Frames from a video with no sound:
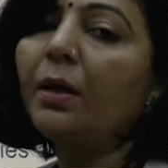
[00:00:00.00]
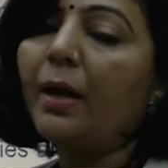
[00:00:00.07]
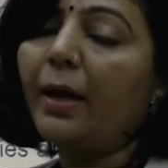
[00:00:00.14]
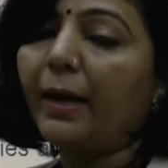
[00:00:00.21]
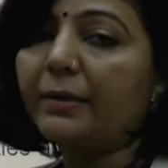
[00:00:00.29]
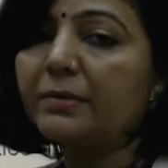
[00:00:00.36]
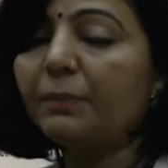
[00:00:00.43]

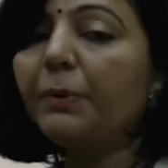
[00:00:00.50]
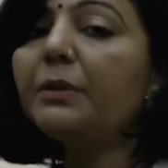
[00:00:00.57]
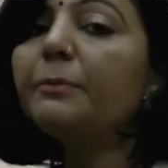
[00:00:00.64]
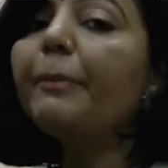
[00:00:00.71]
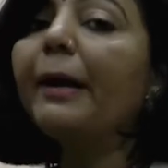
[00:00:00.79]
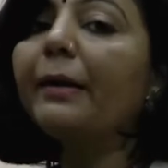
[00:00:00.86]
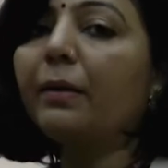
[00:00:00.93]
exhibit
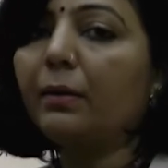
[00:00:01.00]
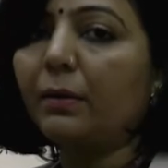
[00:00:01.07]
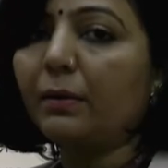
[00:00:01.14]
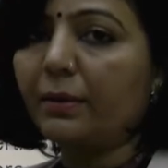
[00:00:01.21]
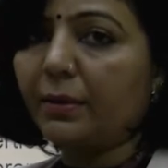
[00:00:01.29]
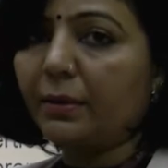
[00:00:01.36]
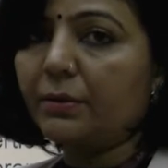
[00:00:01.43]
particle
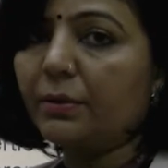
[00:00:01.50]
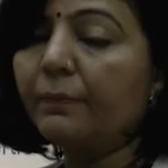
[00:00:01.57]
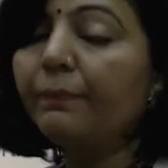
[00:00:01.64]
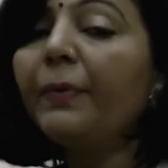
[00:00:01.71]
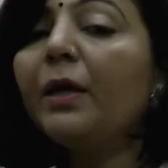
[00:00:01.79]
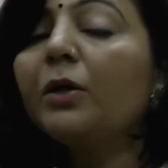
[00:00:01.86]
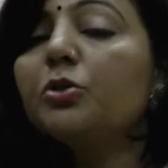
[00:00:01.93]
character.
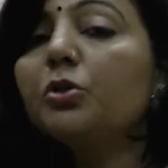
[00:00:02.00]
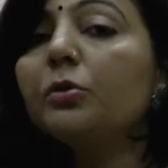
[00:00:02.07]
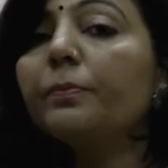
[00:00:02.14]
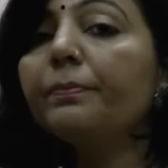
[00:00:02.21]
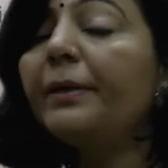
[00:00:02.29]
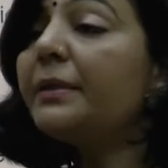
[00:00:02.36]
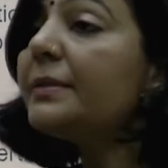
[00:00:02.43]
So,
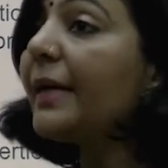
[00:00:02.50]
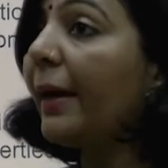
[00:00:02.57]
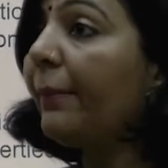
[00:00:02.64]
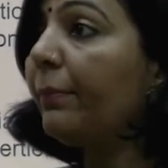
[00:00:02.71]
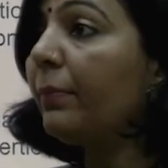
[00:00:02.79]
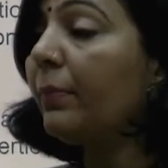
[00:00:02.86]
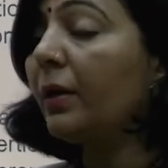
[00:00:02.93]
but
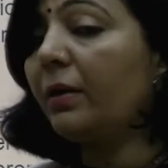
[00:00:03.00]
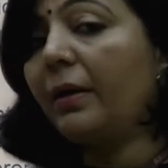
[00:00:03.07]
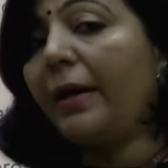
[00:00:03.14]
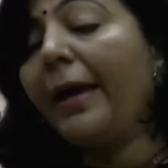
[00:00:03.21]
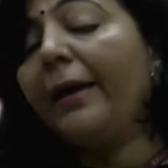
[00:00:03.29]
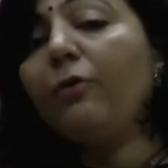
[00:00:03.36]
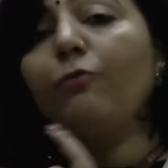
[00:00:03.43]
some, uh,
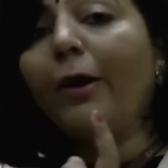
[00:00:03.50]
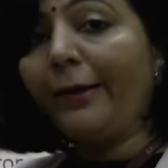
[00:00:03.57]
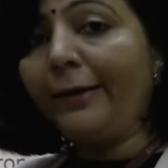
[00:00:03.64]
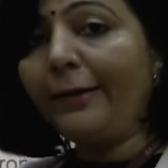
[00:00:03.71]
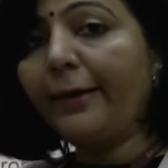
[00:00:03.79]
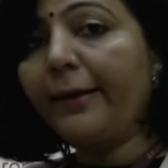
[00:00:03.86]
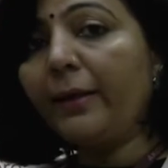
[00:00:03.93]
at
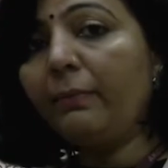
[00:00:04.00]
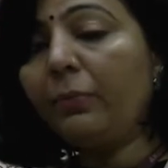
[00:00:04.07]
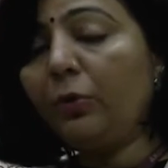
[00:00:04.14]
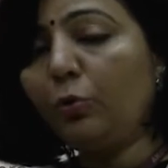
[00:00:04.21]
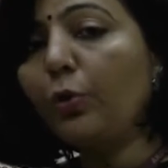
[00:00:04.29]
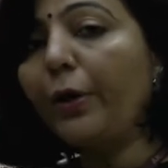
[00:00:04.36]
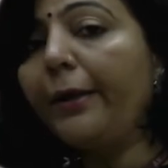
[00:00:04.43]
one time,
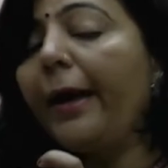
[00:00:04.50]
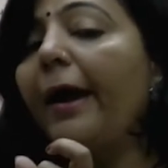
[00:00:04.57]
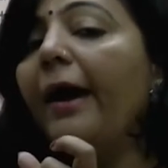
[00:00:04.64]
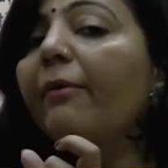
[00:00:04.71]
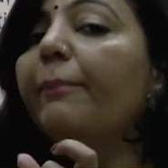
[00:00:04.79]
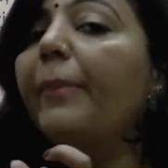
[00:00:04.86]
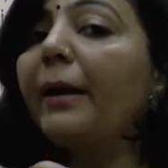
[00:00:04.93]
you can
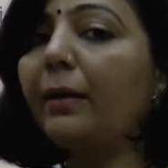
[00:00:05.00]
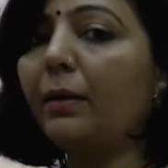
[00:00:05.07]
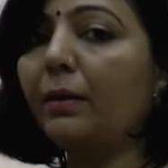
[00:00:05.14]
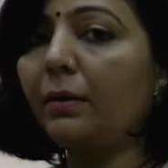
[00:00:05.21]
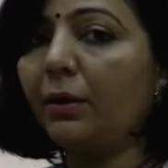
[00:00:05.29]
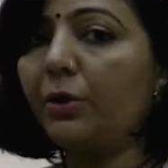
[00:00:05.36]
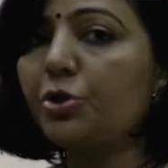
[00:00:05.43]
have
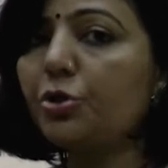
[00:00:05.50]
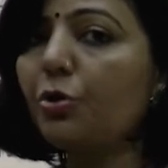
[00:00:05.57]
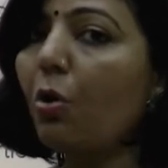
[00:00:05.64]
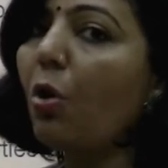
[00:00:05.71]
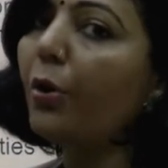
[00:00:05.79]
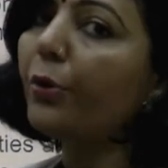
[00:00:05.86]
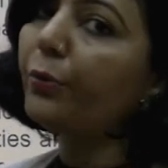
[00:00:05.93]
particle nature
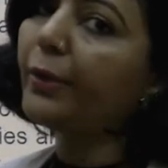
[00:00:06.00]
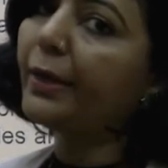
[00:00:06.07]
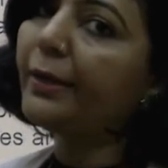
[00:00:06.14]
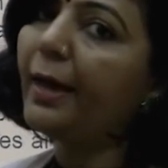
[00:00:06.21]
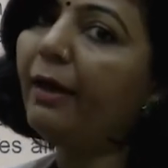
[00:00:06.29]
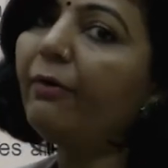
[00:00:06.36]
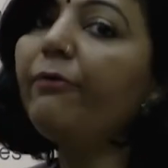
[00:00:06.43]
or you can
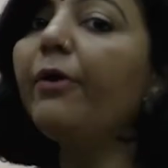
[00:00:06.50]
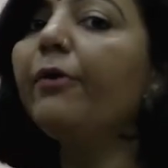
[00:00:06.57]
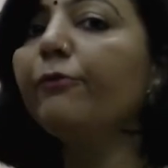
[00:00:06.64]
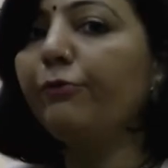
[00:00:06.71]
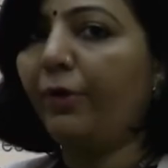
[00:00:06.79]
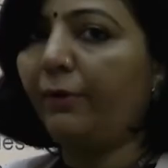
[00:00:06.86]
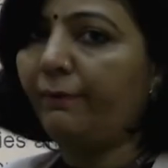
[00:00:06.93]
have
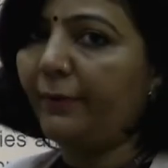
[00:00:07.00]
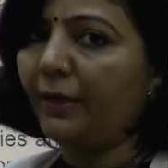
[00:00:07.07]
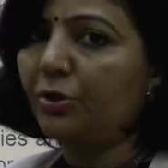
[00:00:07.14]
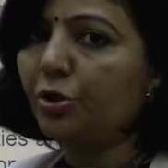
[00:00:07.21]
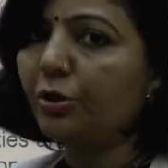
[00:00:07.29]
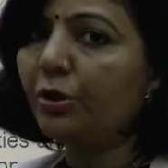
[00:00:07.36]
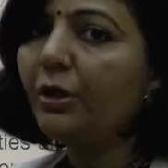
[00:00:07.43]
wave
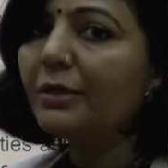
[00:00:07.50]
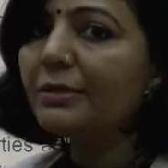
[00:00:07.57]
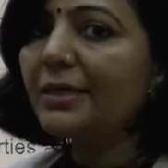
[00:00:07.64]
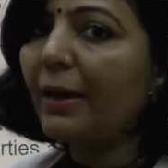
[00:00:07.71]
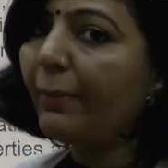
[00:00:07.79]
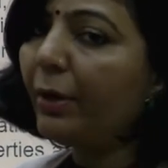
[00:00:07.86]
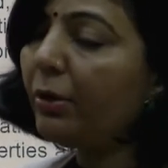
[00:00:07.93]
nature.
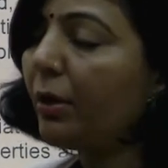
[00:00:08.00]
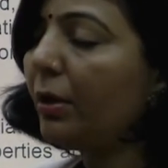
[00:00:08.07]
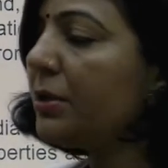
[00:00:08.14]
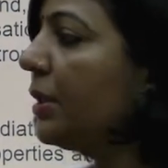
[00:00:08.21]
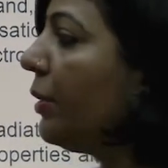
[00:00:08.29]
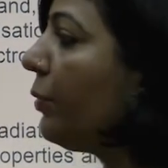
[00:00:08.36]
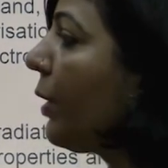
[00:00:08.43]

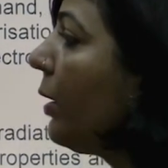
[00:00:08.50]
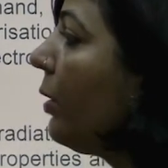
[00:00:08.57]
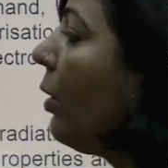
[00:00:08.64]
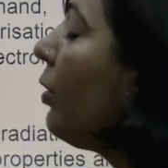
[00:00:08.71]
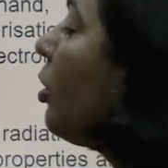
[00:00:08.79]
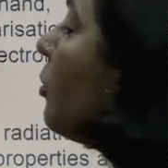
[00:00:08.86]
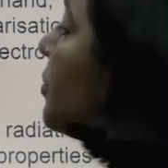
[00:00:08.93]
Simultaneously, you
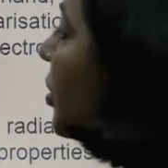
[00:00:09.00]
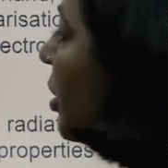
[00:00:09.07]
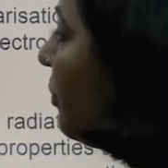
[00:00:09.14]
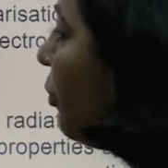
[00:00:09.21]
cannot observe